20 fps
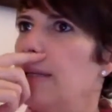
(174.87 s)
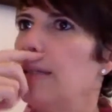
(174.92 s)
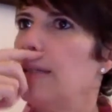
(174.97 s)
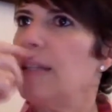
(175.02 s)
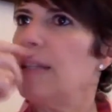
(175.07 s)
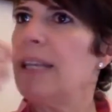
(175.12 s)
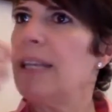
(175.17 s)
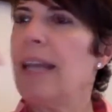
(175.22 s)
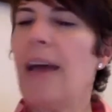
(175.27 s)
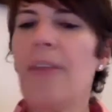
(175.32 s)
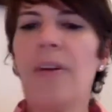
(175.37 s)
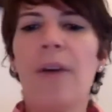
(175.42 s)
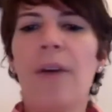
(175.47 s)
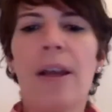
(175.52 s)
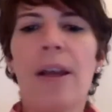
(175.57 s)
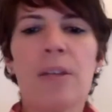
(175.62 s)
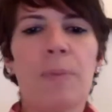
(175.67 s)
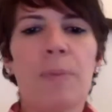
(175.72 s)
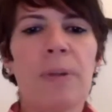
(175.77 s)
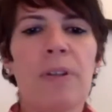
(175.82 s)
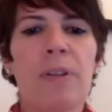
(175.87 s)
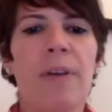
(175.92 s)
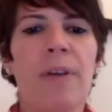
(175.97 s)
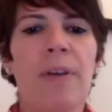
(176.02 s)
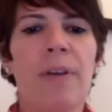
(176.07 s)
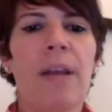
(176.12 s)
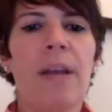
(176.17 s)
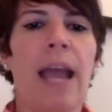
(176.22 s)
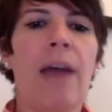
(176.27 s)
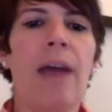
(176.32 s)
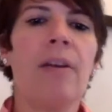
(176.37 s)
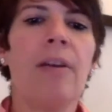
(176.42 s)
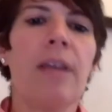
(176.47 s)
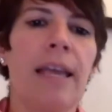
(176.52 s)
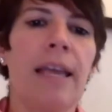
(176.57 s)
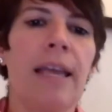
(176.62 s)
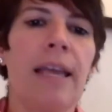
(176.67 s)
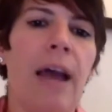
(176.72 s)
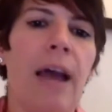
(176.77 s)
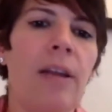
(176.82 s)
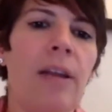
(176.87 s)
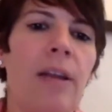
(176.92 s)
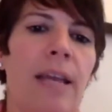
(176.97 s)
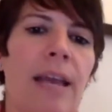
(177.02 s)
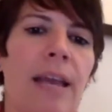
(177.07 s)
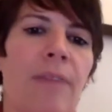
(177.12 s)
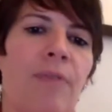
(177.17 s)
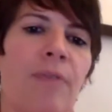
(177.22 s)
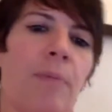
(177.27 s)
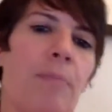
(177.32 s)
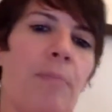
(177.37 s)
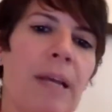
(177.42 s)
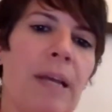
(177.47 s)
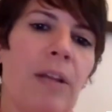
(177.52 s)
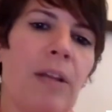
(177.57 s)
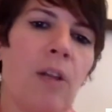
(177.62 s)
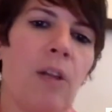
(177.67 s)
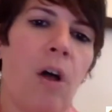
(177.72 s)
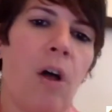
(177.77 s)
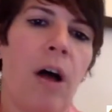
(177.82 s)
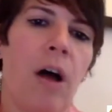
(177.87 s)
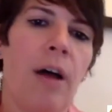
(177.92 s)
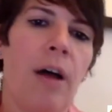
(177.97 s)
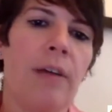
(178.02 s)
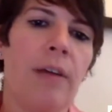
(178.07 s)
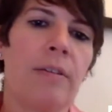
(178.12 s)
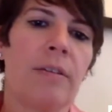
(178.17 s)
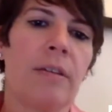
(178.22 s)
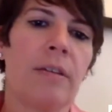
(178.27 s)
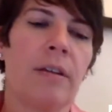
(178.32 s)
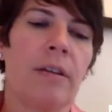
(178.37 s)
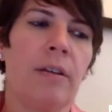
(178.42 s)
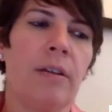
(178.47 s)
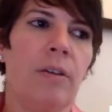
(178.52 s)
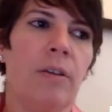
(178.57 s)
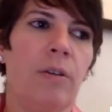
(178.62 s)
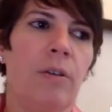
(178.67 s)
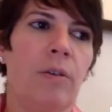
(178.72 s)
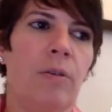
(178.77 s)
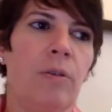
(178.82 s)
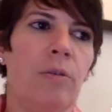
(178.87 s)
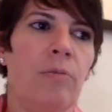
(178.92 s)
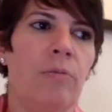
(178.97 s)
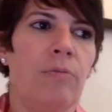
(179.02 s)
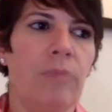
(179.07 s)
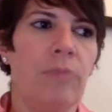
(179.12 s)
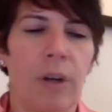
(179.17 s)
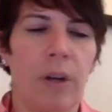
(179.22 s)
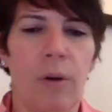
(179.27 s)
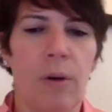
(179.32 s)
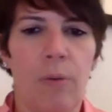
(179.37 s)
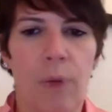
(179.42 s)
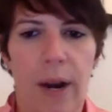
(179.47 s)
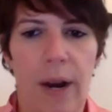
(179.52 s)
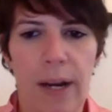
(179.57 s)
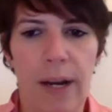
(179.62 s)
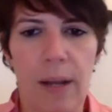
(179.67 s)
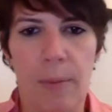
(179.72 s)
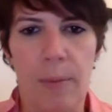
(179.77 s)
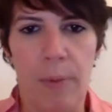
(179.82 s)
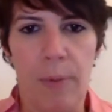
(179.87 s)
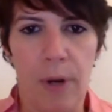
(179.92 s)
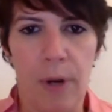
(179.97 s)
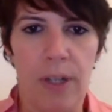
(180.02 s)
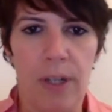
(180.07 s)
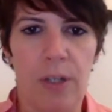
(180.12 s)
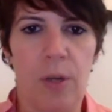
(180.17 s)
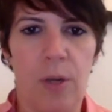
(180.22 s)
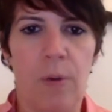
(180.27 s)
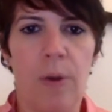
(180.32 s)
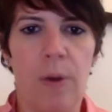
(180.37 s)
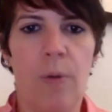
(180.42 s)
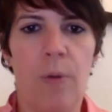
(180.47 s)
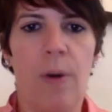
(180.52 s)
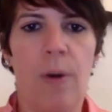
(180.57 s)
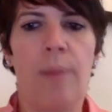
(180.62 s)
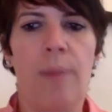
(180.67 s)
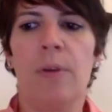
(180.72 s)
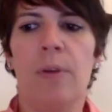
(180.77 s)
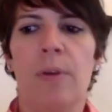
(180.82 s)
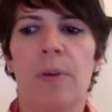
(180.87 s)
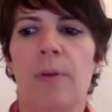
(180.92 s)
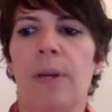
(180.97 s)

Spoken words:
The other aspect of how do you get from big law to writing a book and doing what I'm doing